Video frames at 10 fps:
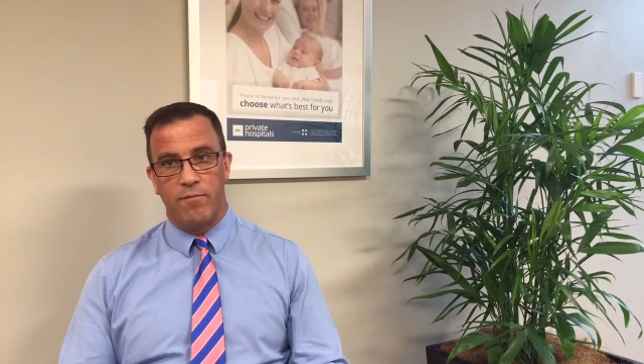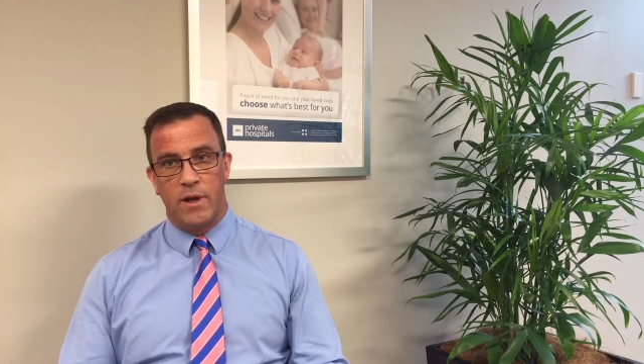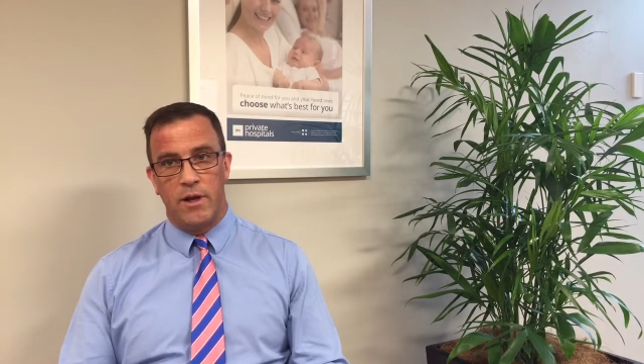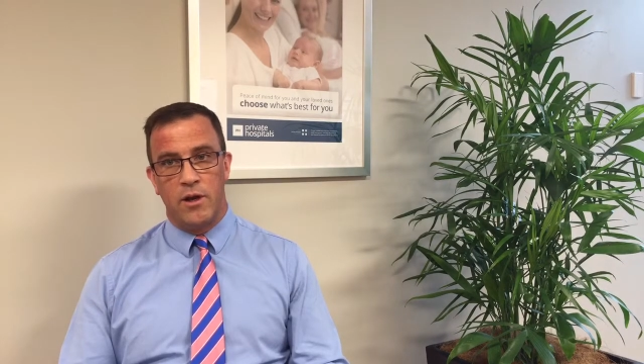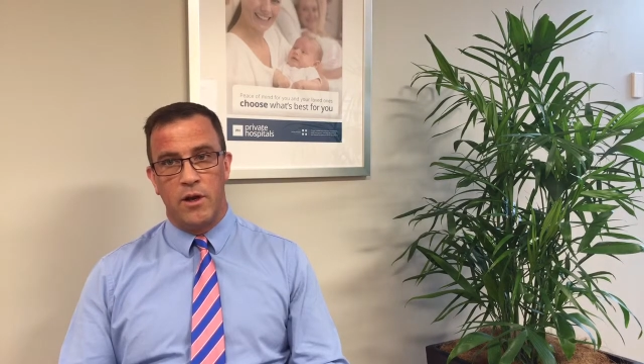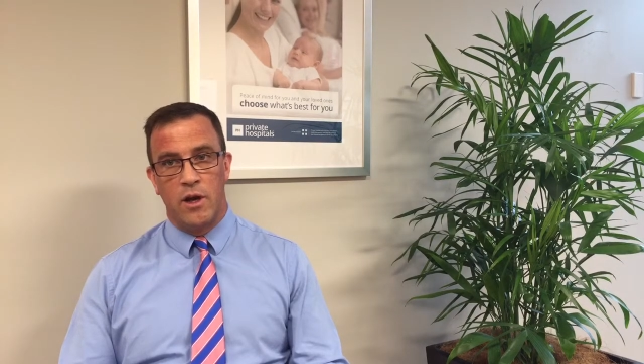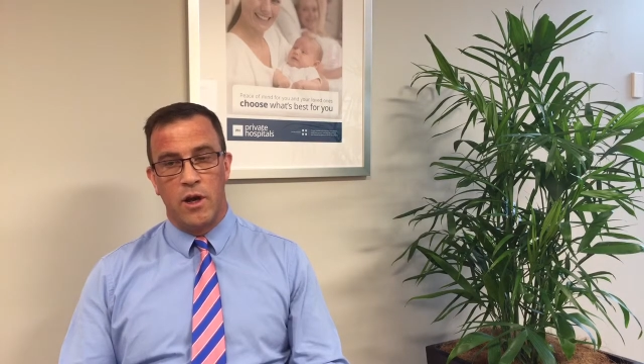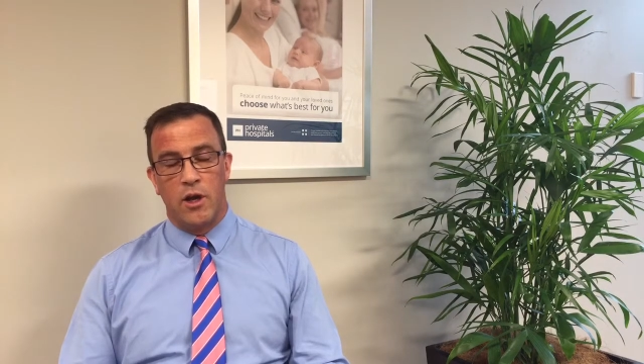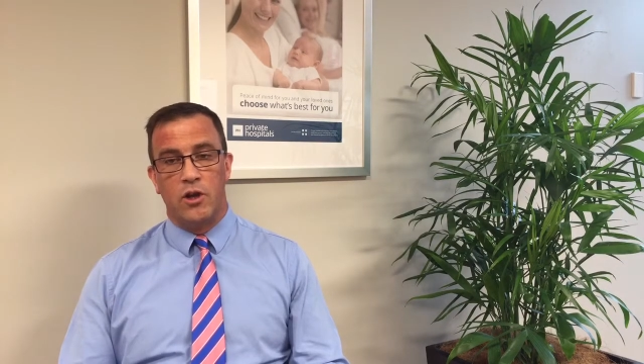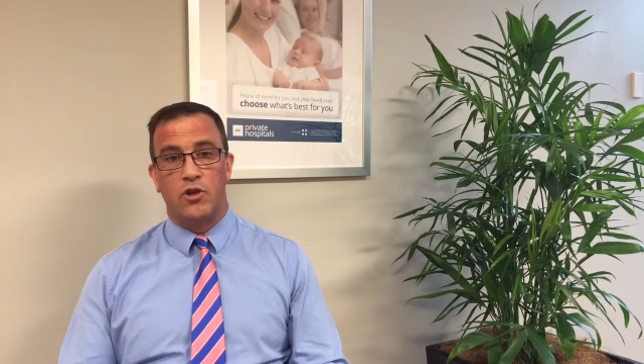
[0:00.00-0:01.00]
million
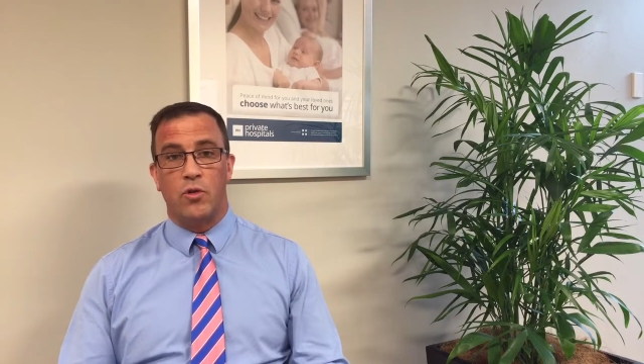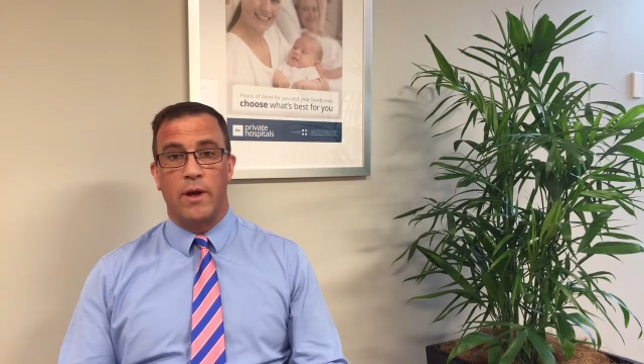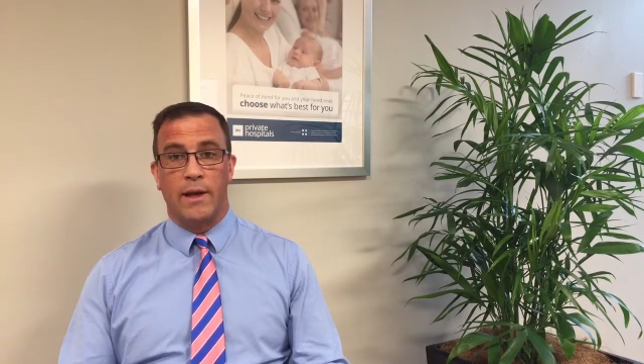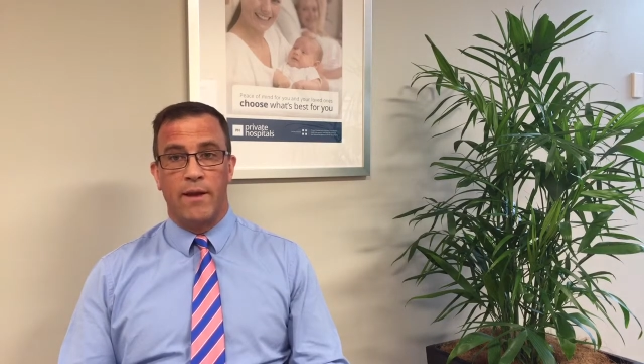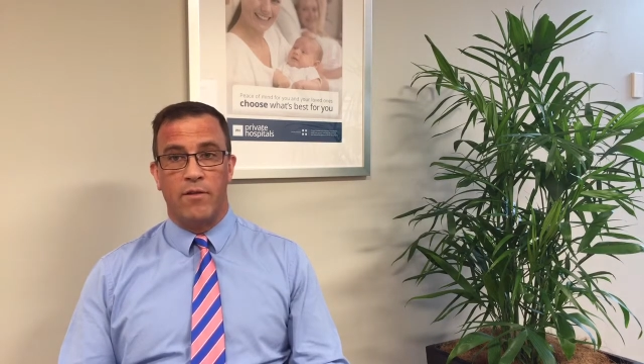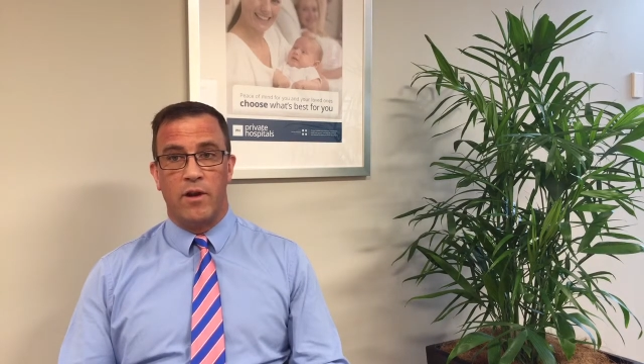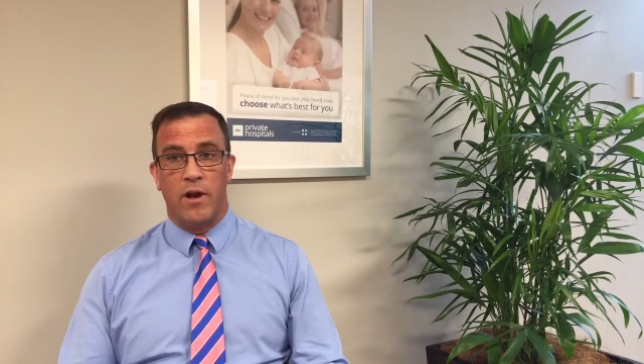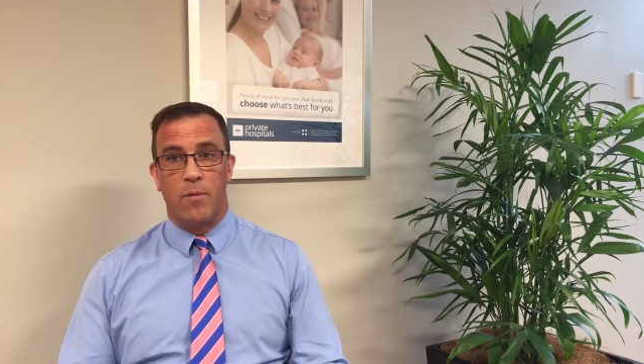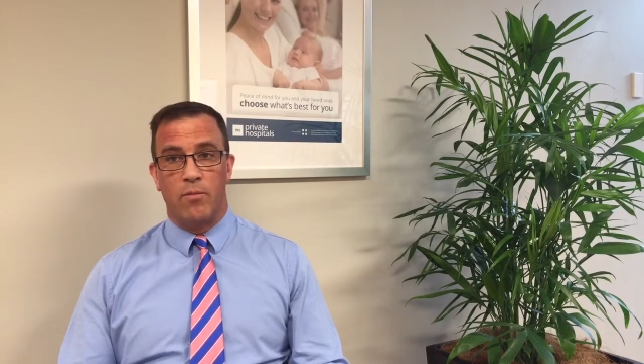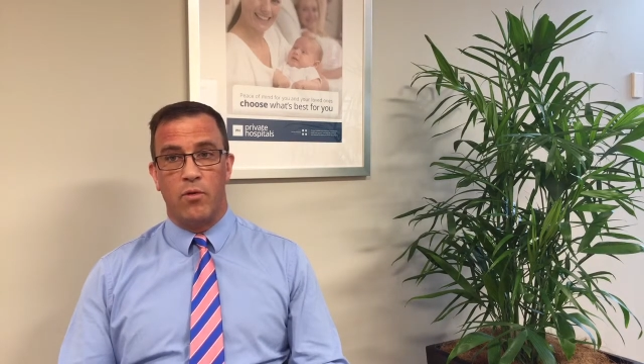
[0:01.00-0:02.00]
to
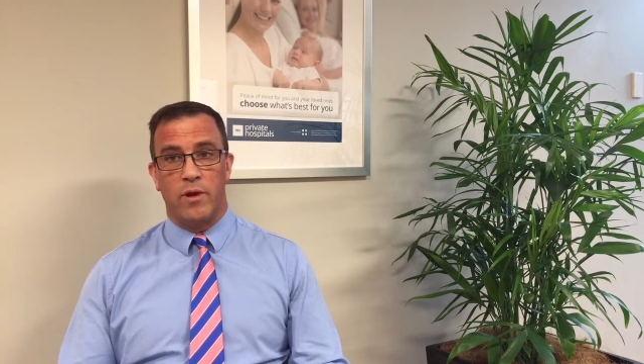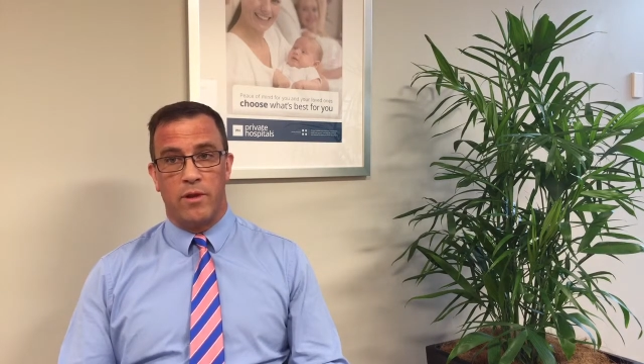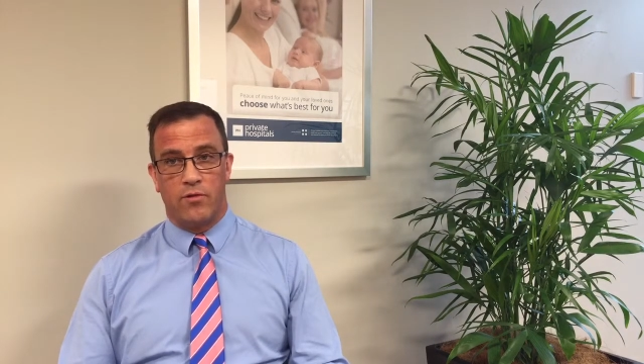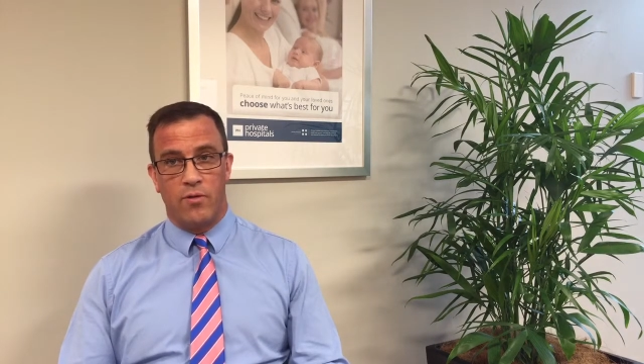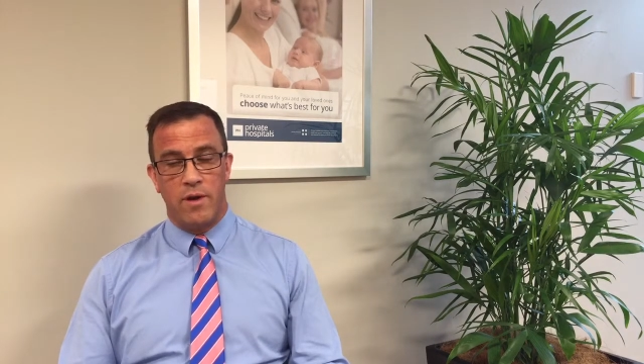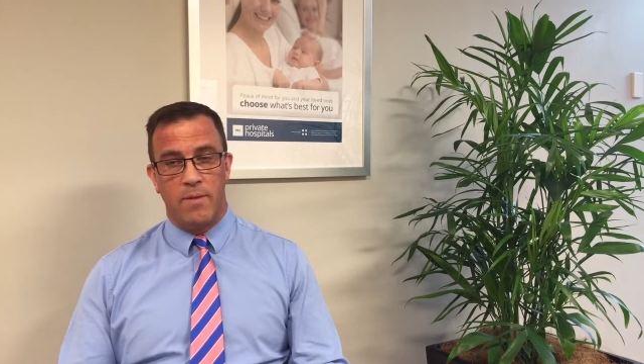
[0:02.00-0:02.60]
11.3